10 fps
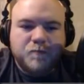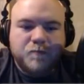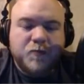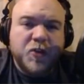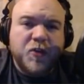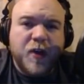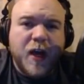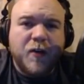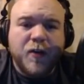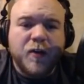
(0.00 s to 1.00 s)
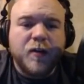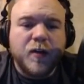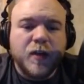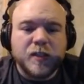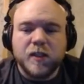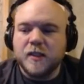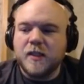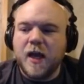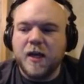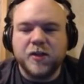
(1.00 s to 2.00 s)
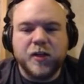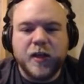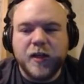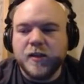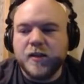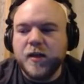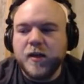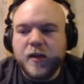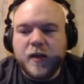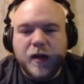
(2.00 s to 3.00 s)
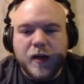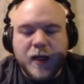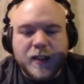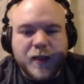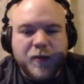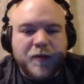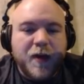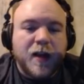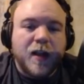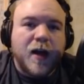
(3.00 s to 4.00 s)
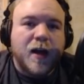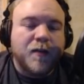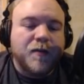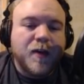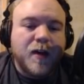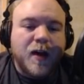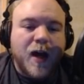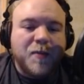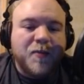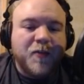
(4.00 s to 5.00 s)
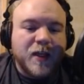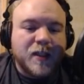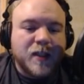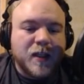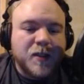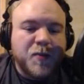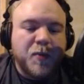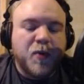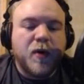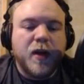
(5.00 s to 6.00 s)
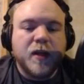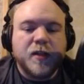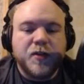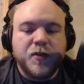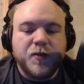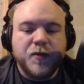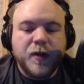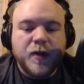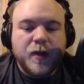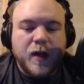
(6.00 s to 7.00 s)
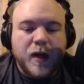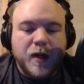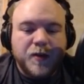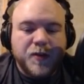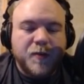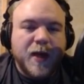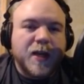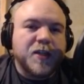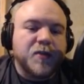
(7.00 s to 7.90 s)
show you how good this list actually is. Like I said, we've had a lot of hype for this list, people wanting us to do some matches